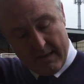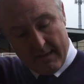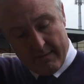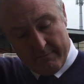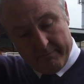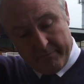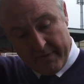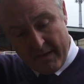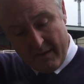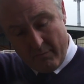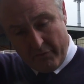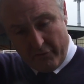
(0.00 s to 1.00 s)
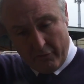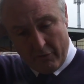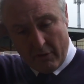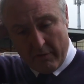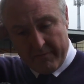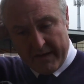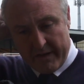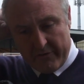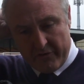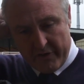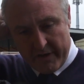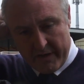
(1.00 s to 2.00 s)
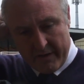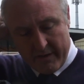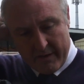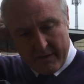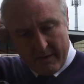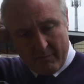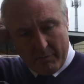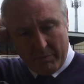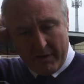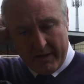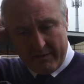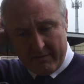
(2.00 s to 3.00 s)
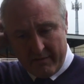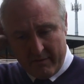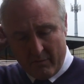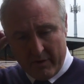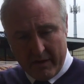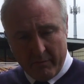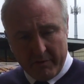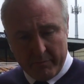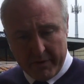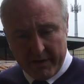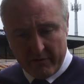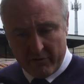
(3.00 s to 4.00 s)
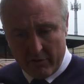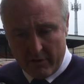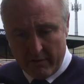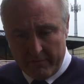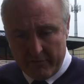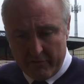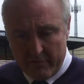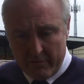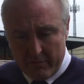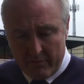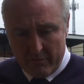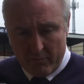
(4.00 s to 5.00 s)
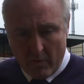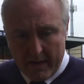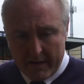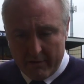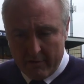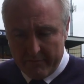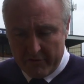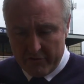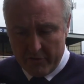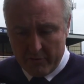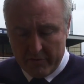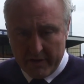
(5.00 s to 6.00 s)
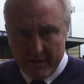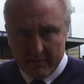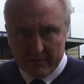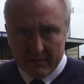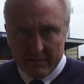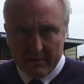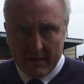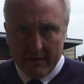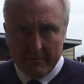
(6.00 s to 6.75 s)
we showed a lot of energy. We played to the way we've been sort of working on for 2 days, and